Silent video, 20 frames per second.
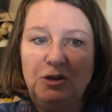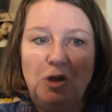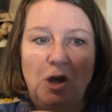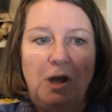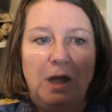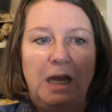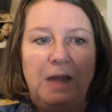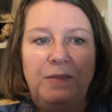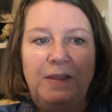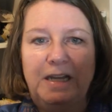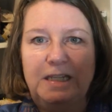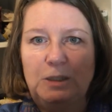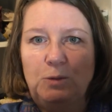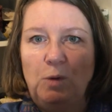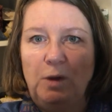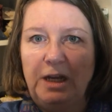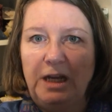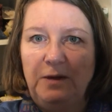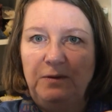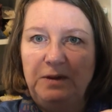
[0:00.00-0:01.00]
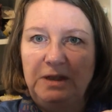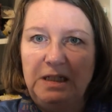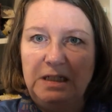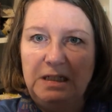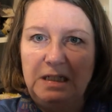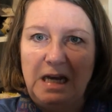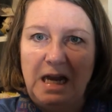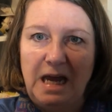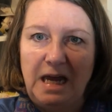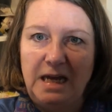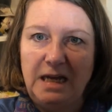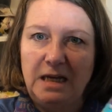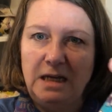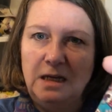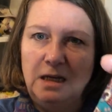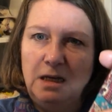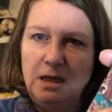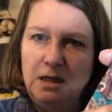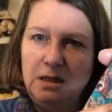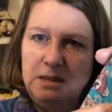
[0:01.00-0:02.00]
got, and that's what gives this like
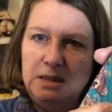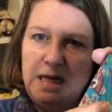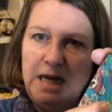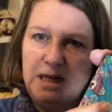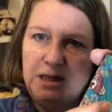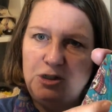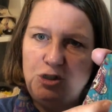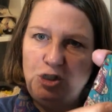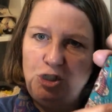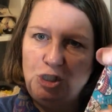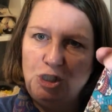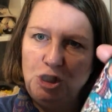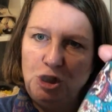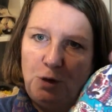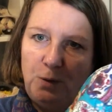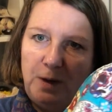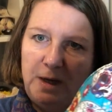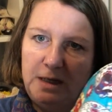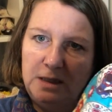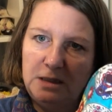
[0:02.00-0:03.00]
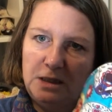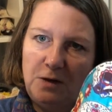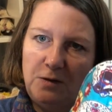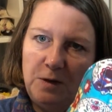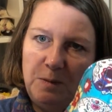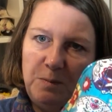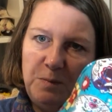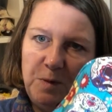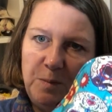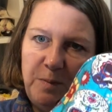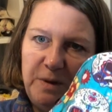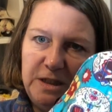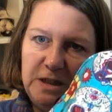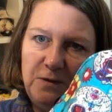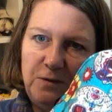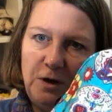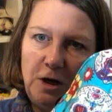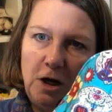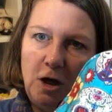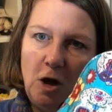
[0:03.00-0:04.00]
texture to it, so the bit
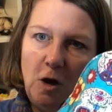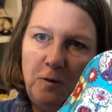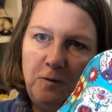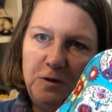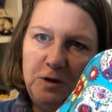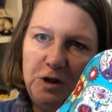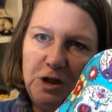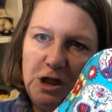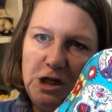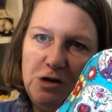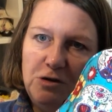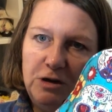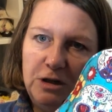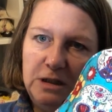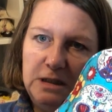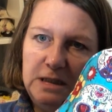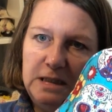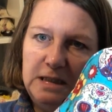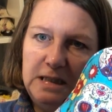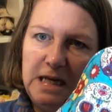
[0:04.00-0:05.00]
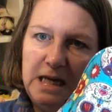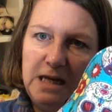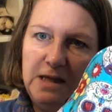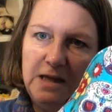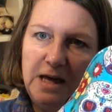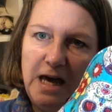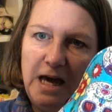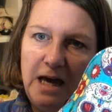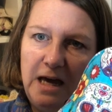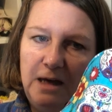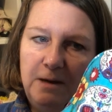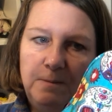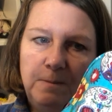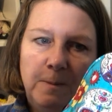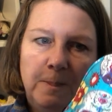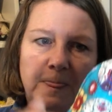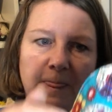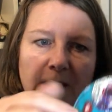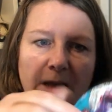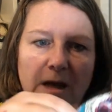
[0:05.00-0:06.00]
of a loft that you can see there,
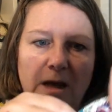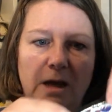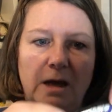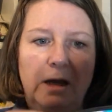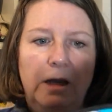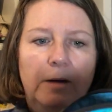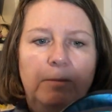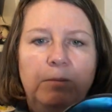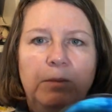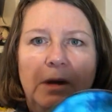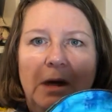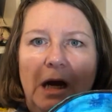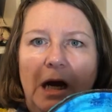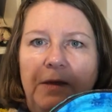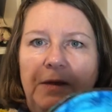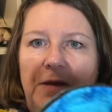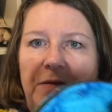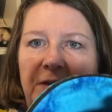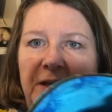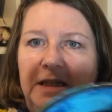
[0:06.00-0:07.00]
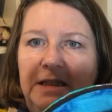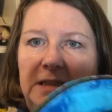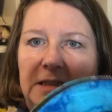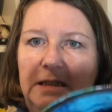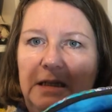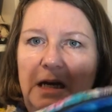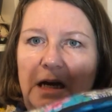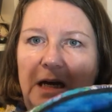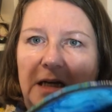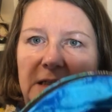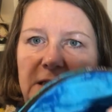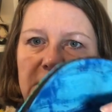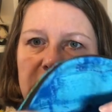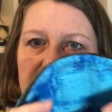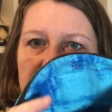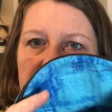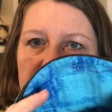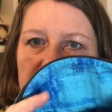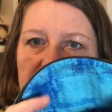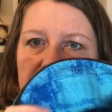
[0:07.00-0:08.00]
and then the inside
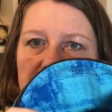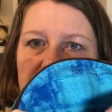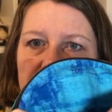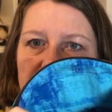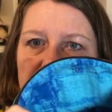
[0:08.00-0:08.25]
isn't